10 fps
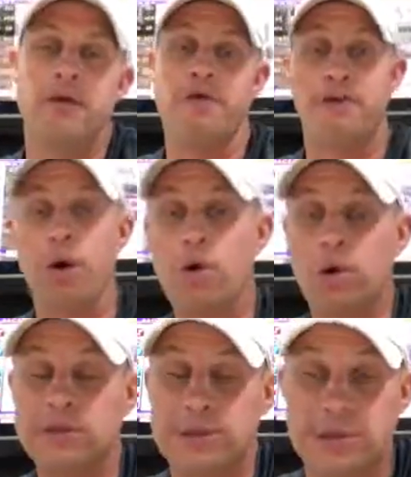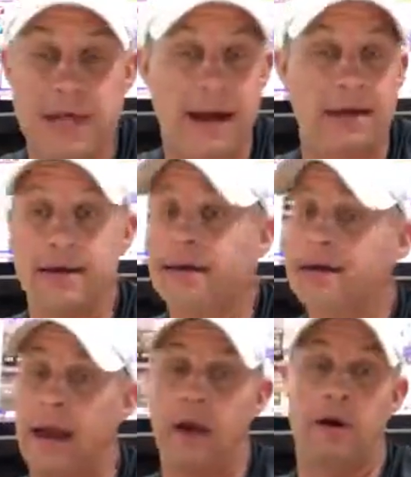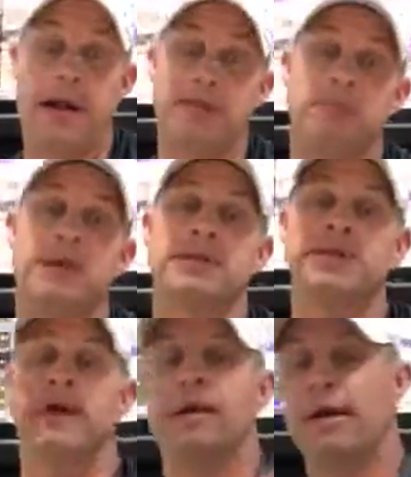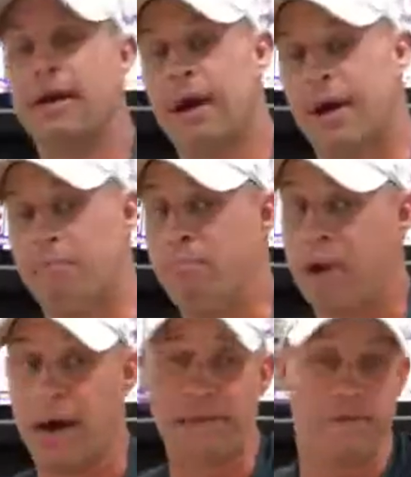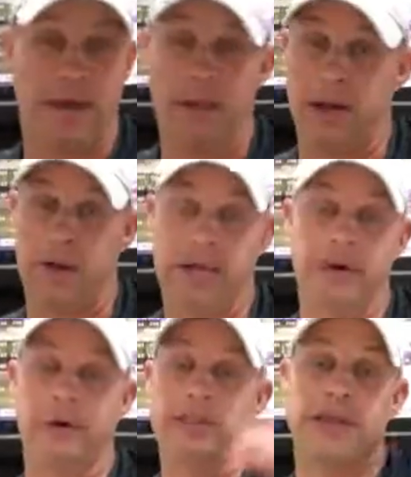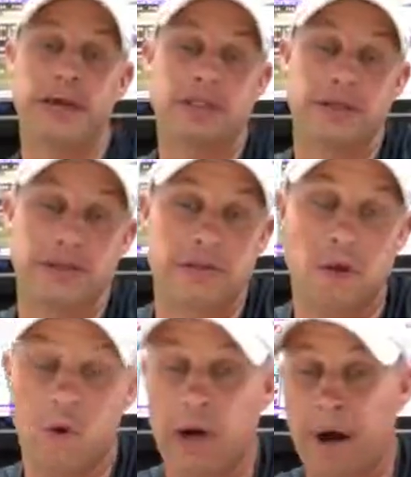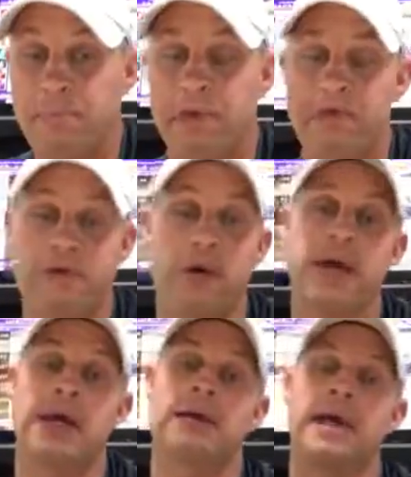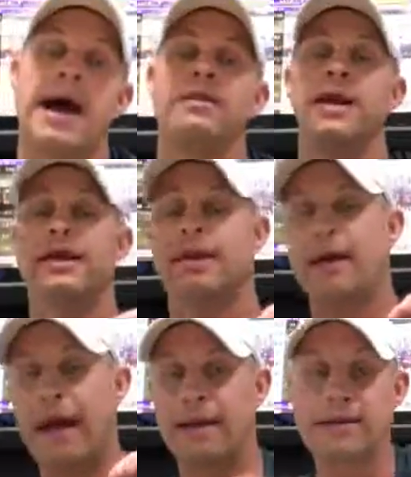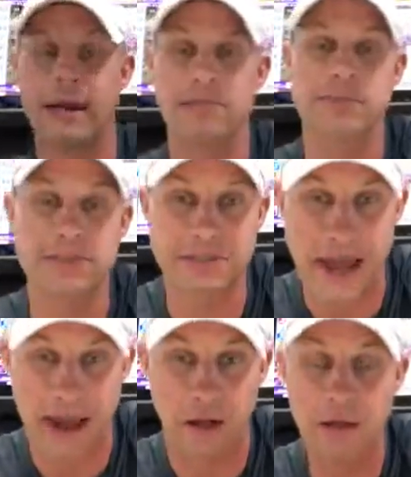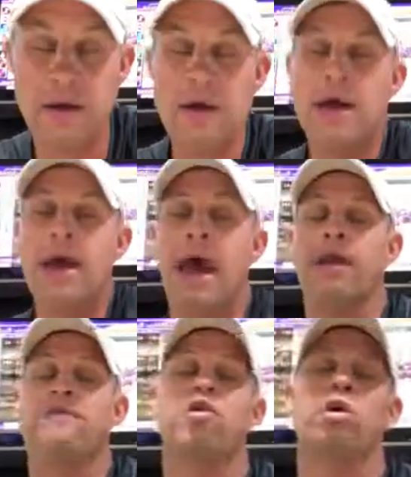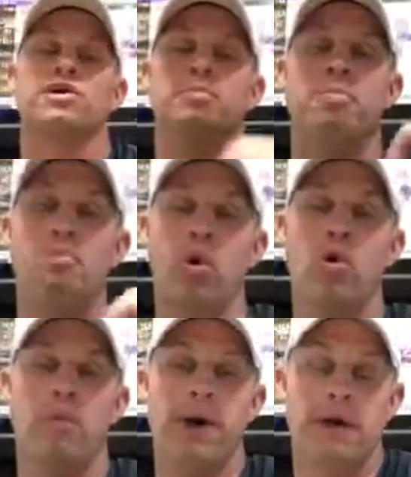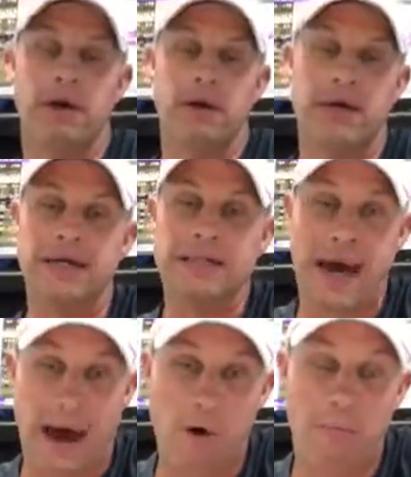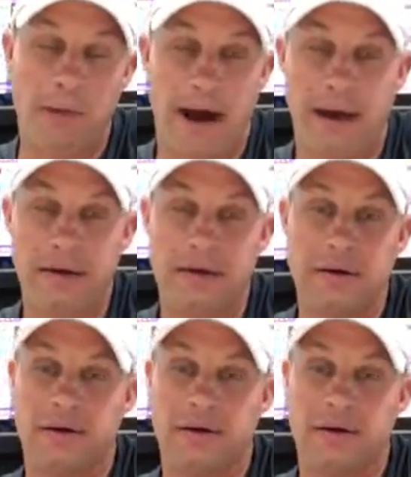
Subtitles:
The throw goes to second. Aaron Hicks beats it. But, wait a minute, Gary Sanchez is going up the freaking line like a goddamn snail. And, of course, boom, he's out by